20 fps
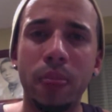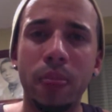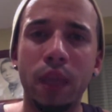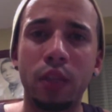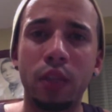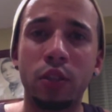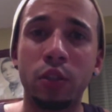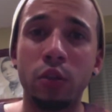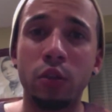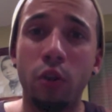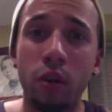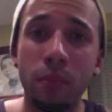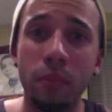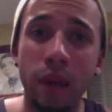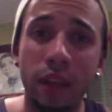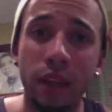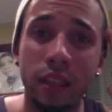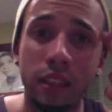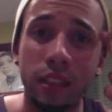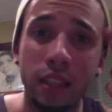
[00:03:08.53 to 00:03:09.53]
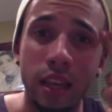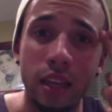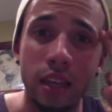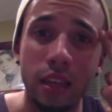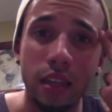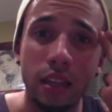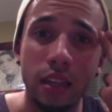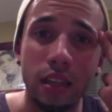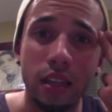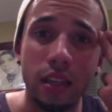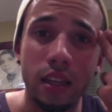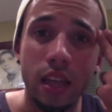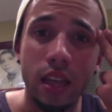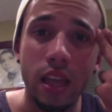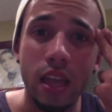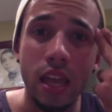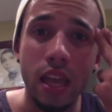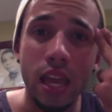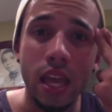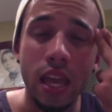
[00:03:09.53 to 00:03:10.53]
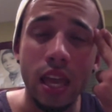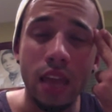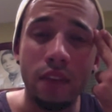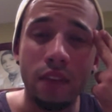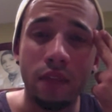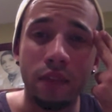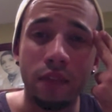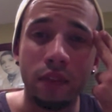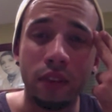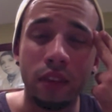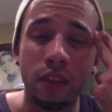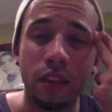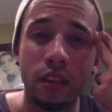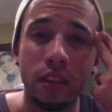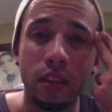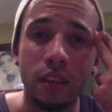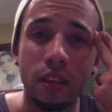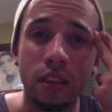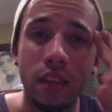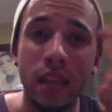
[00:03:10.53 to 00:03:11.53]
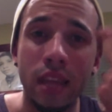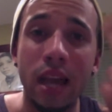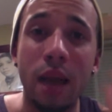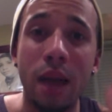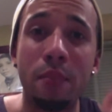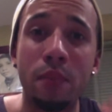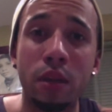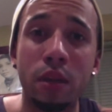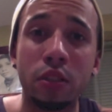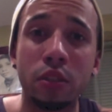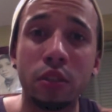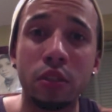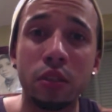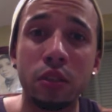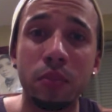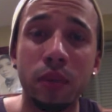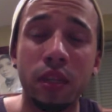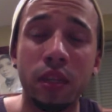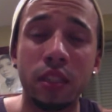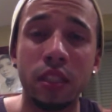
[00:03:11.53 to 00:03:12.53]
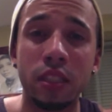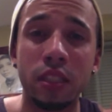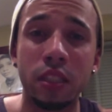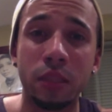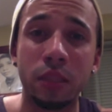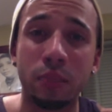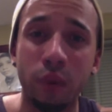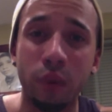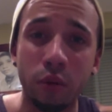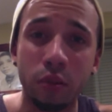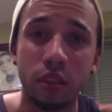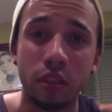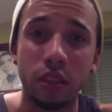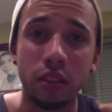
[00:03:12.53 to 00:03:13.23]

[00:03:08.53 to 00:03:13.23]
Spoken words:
so you automatically think if they got muscles because they took protein.